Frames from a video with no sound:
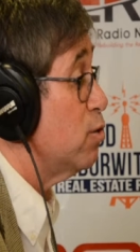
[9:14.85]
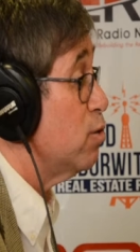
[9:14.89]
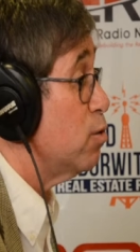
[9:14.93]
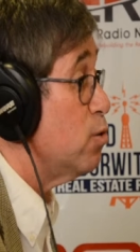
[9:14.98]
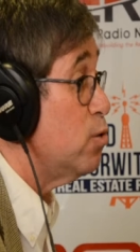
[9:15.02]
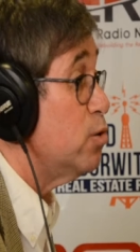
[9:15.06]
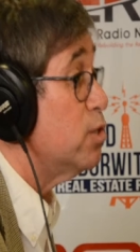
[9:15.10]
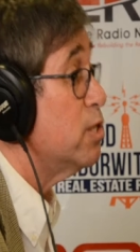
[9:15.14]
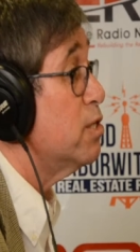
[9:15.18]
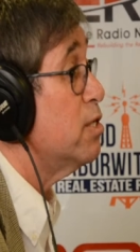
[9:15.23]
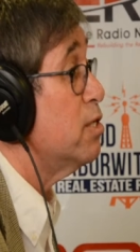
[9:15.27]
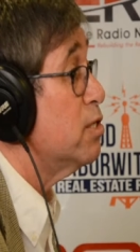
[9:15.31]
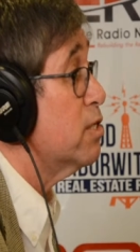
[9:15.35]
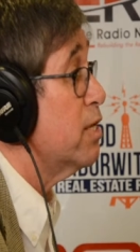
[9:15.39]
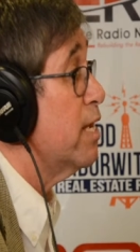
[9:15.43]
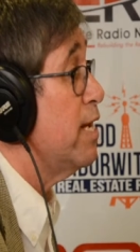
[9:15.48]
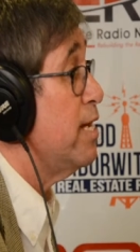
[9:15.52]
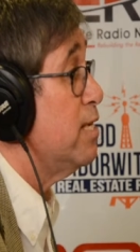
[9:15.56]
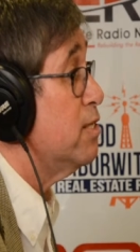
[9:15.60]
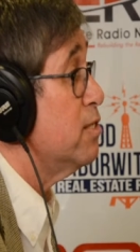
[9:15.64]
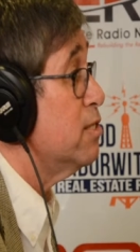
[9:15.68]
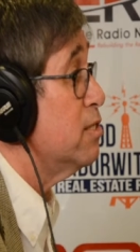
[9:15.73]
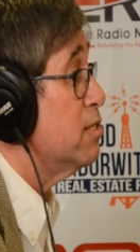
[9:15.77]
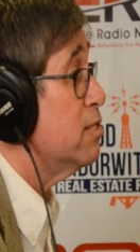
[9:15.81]
are losing these
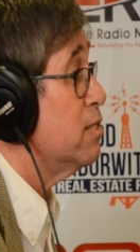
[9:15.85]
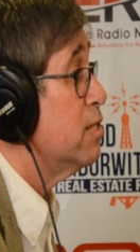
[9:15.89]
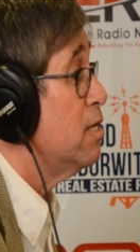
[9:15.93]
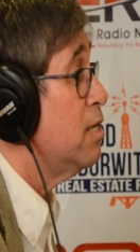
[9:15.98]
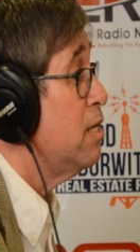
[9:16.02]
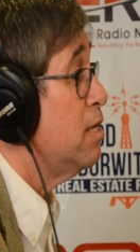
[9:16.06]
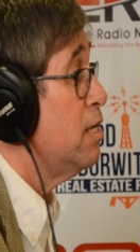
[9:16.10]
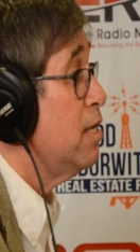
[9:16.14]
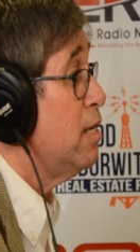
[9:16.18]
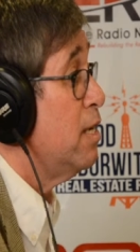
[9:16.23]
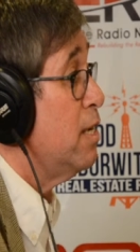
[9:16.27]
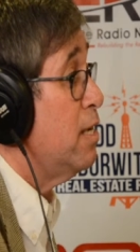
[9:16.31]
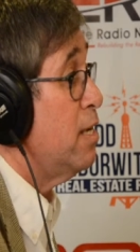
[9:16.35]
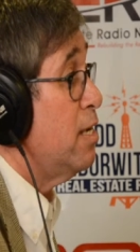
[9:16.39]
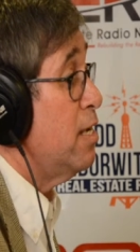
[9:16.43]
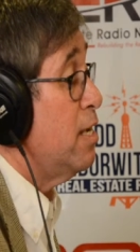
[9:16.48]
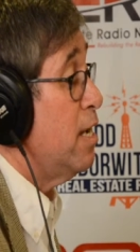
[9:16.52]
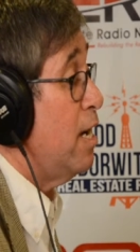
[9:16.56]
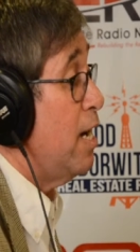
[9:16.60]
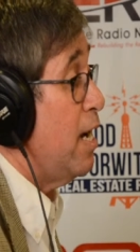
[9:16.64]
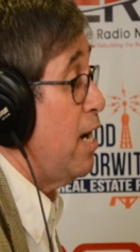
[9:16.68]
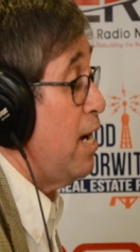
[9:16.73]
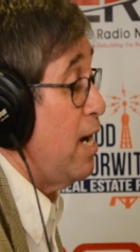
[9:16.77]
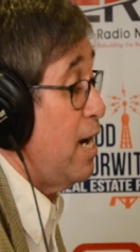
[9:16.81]
cases.
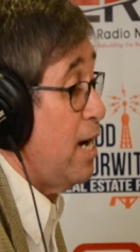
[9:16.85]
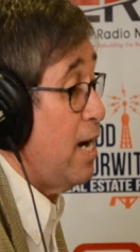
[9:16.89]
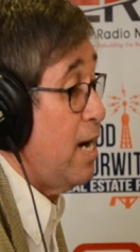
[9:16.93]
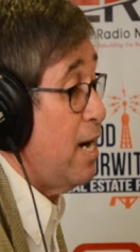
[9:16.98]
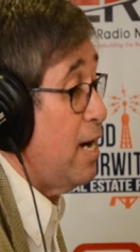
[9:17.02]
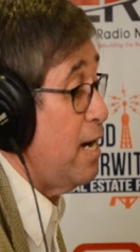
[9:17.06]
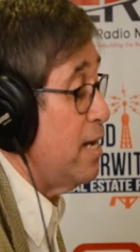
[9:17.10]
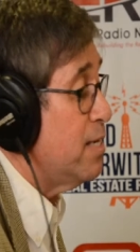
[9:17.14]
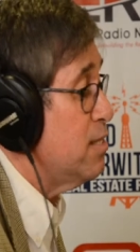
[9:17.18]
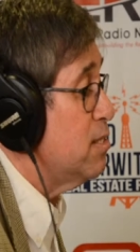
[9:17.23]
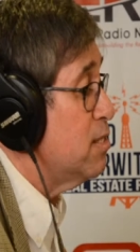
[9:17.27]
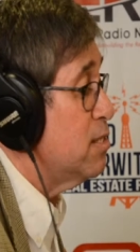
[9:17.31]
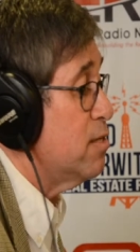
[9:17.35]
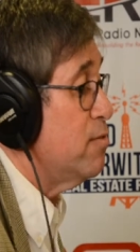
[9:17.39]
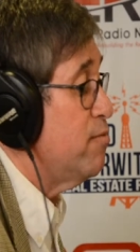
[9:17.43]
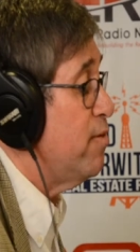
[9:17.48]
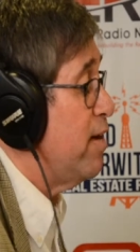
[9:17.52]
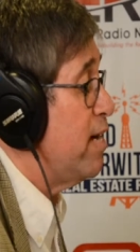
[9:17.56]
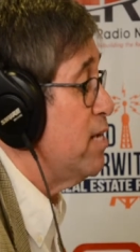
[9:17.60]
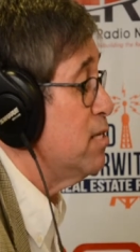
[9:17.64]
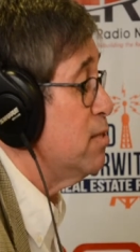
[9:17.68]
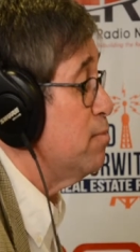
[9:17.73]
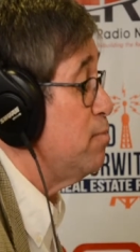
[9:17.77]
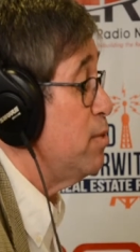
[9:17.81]
I just
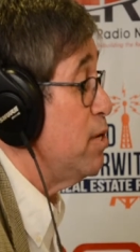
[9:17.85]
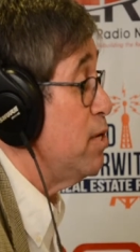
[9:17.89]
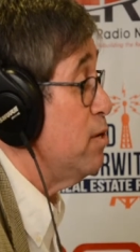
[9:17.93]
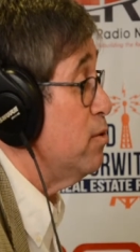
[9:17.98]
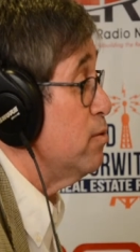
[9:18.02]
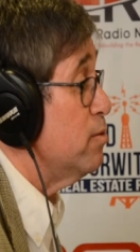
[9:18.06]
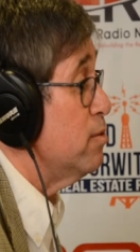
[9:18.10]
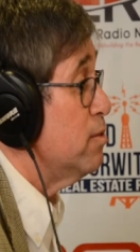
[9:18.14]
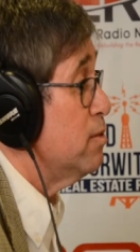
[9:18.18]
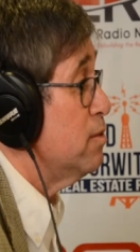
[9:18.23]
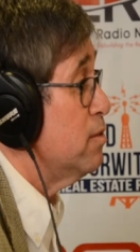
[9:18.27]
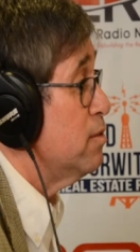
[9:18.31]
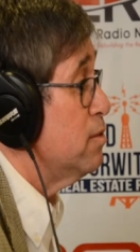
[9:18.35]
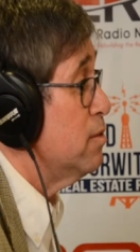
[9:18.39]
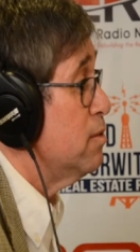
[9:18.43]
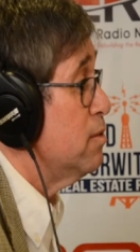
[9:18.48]
advise them no.